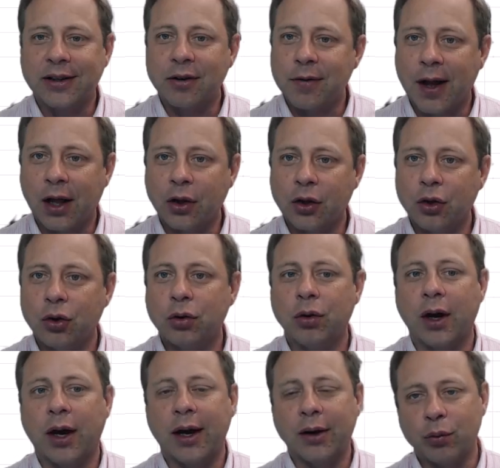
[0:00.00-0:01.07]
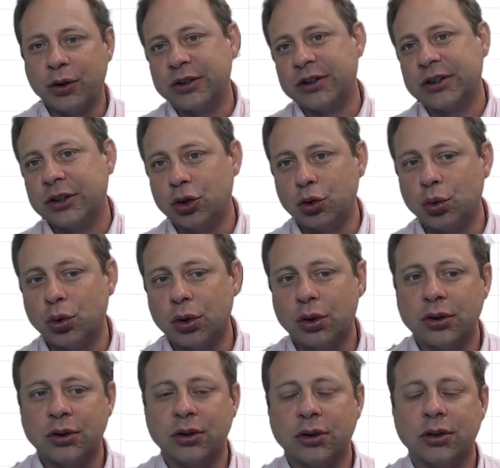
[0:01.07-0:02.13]
value and
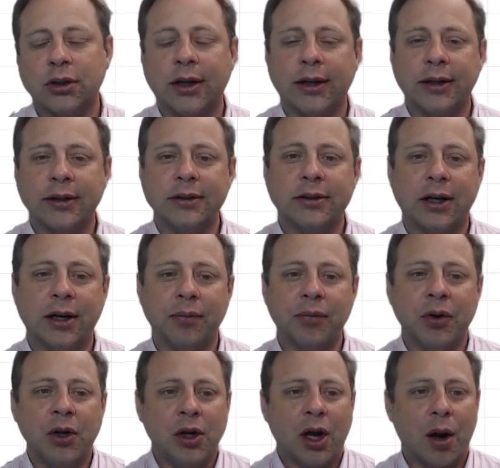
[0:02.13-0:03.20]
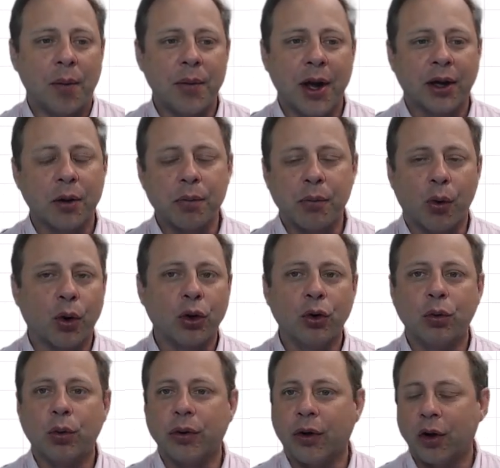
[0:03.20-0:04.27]
residuals. And I'm not going to bore
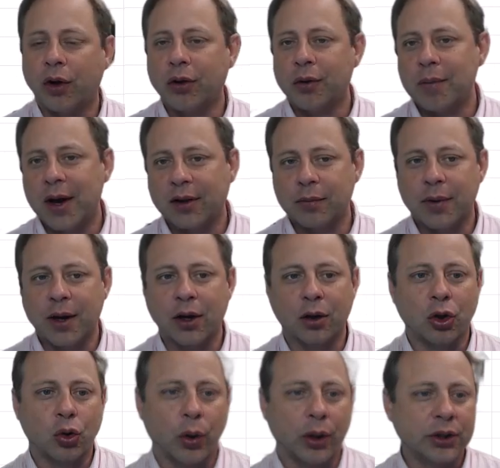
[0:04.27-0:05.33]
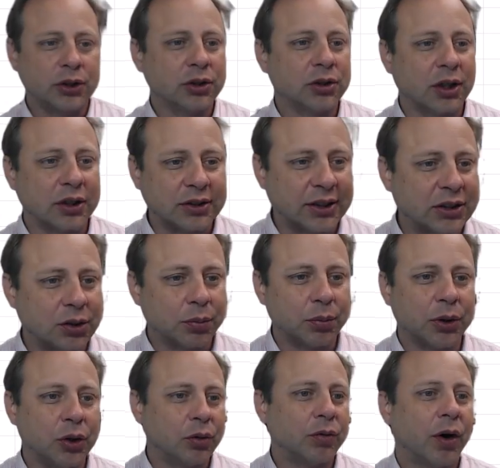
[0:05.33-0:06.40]
you with all the mathematical equations.
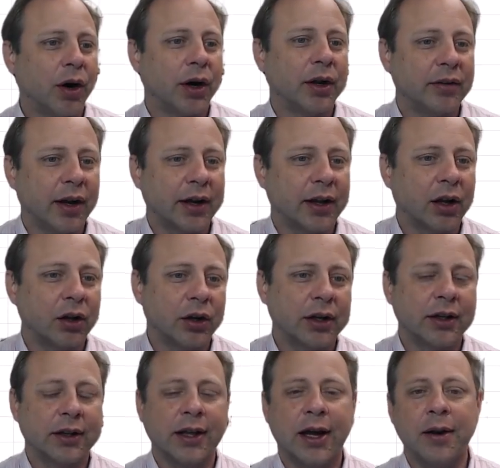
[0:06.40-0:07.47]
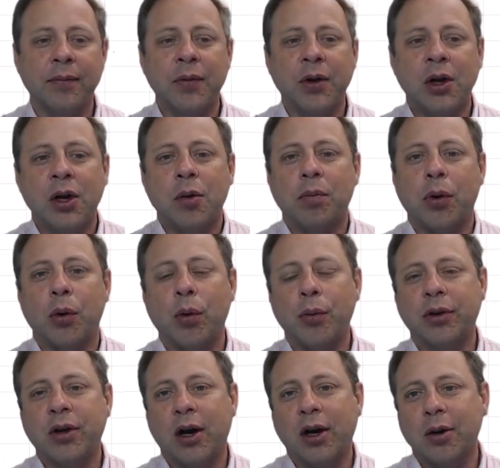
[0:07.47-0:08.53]
Ostensibly, you've already taken a look at that. But when
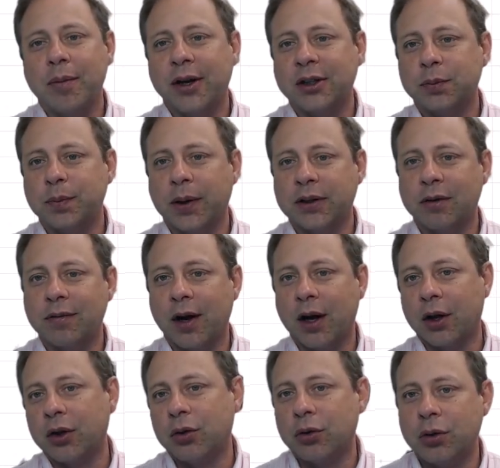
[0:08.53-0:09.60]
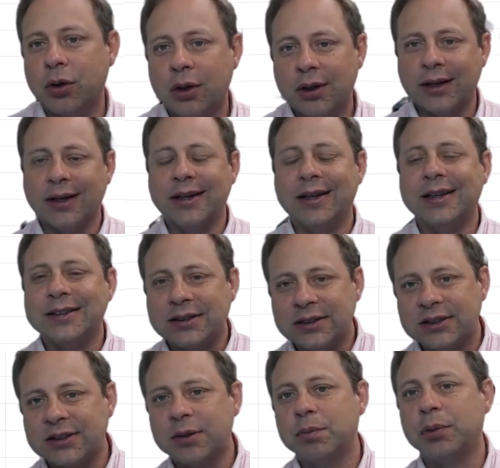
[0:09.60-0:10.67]
we talk about expected value in its
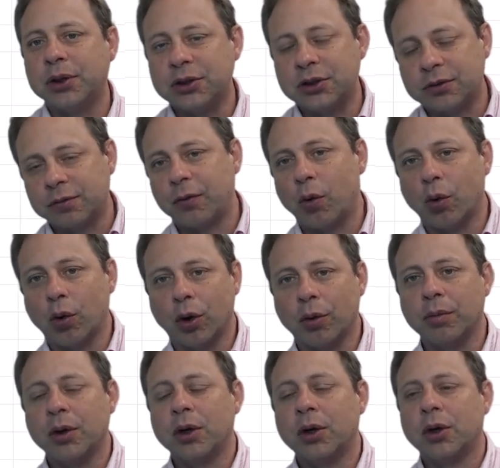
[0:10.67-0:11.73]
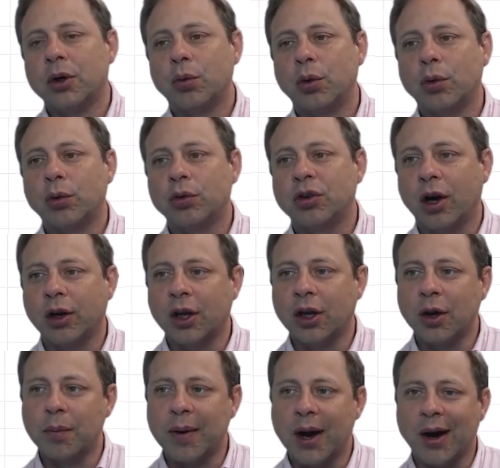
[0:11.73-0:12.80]
simplest form, we're talking
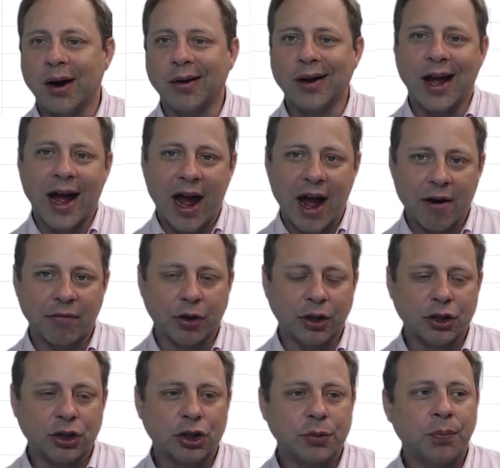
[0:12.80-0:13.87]
about average.